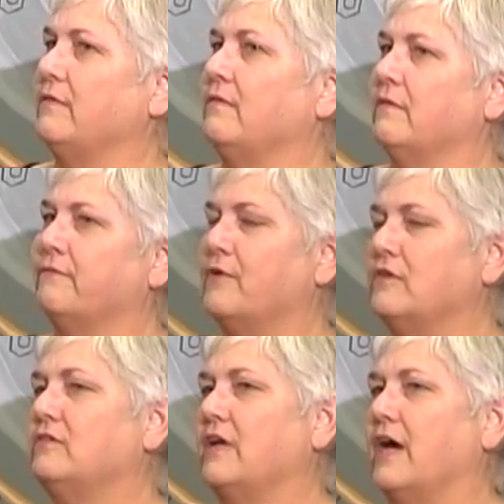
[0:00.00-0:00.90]
the
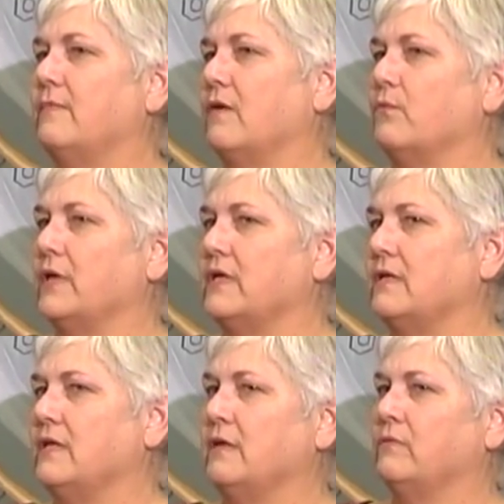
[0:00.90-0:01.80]
first time I
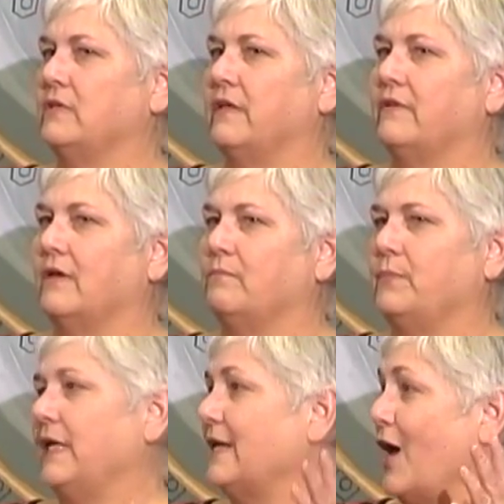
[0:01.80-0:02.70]
went, it was at the
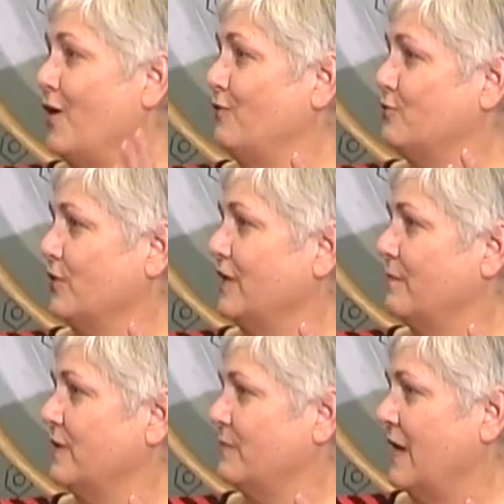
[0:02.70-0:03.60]
big oak tree
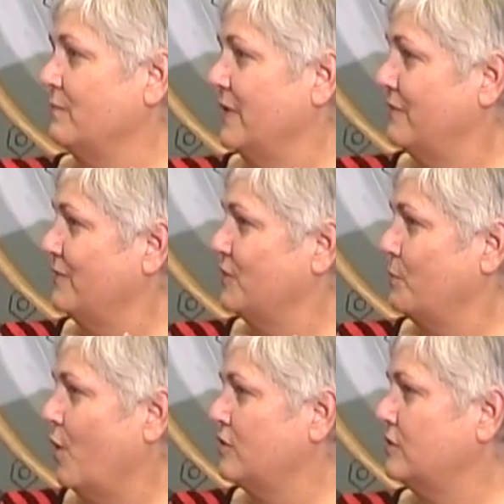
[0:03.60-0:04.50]
up there by the Methodist
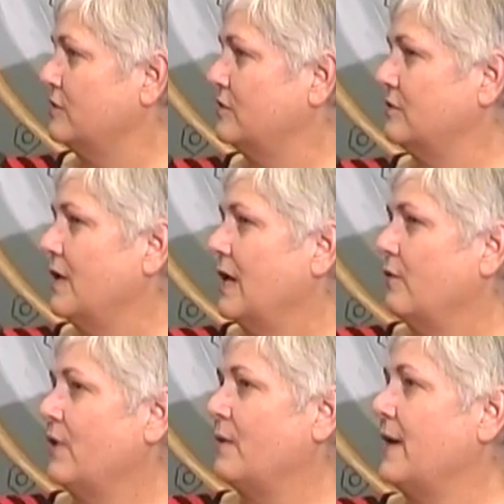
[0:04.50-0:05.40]
Parsonage,
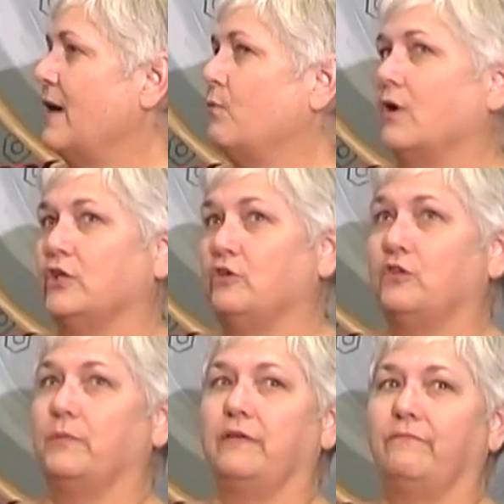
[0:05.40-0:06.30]
right by what used
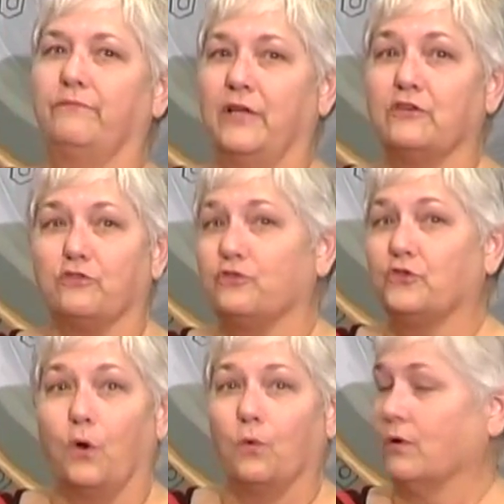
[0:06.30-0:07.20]
to be Fletcher's
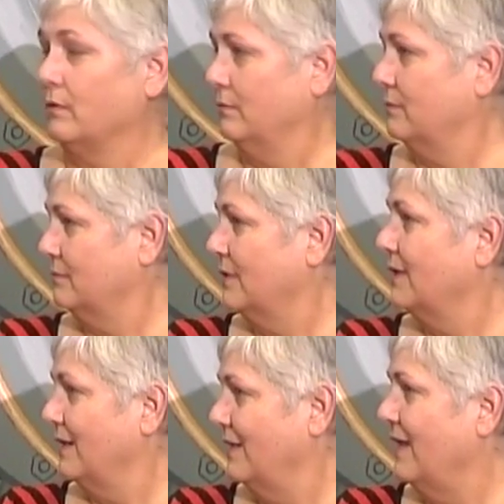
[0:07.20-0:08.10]
store.
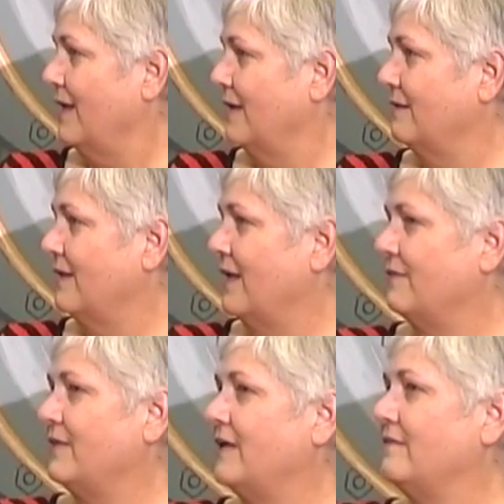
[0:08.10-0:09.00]

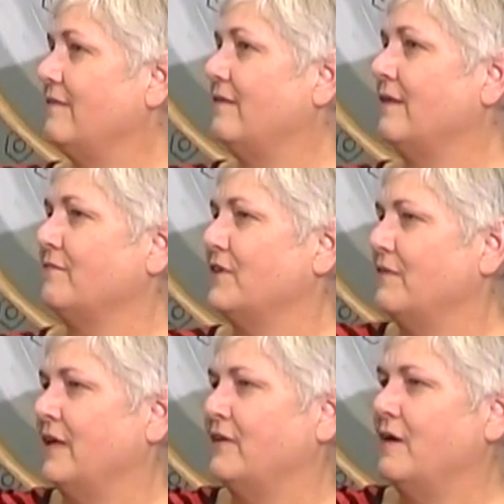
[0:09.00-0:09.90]
And then
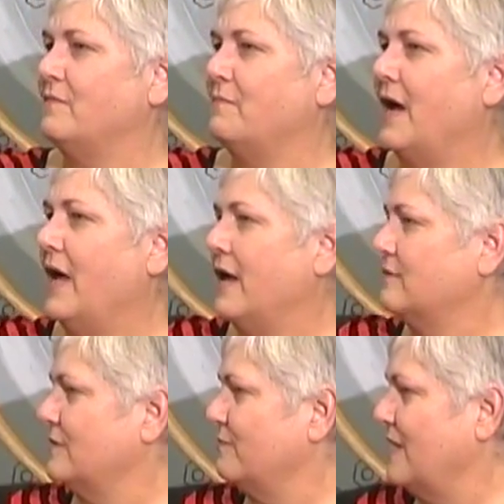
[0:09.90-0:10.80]
they'd come to my
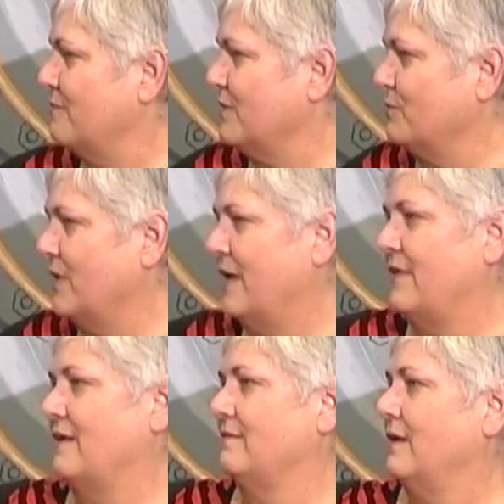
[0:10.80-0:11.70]
house sometimes because we had
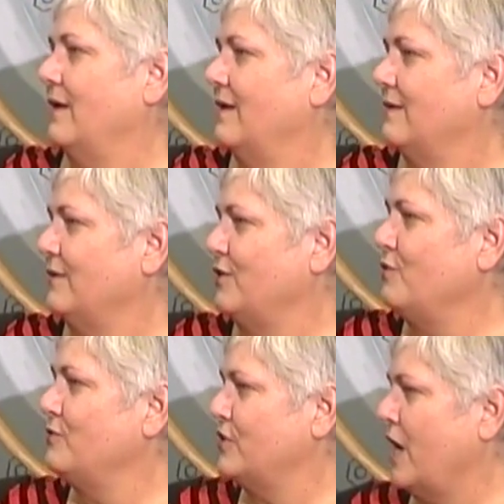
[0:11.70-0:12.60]
that
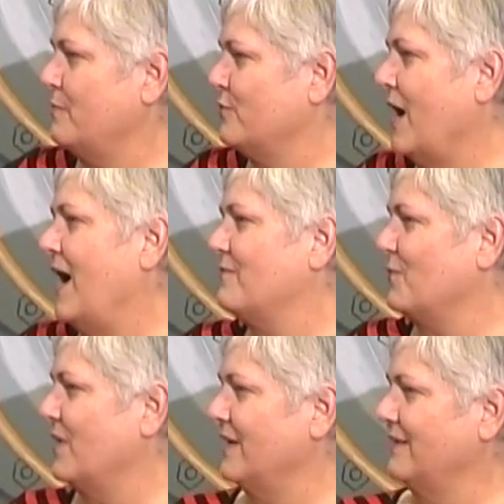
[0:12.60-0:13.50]
U-shaped
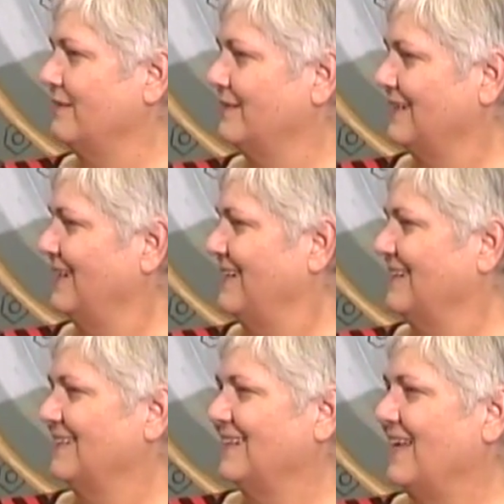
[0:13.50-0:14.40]
driveway.
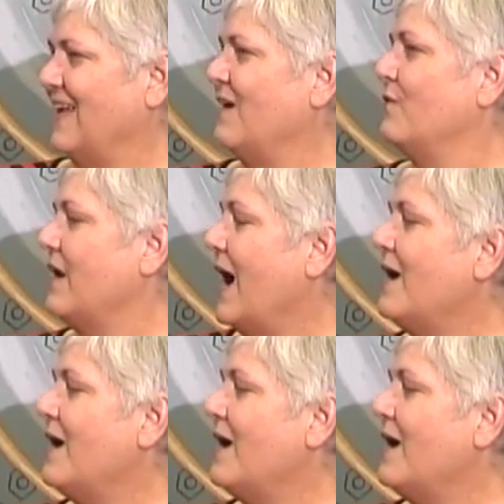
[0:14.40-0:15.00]
And what I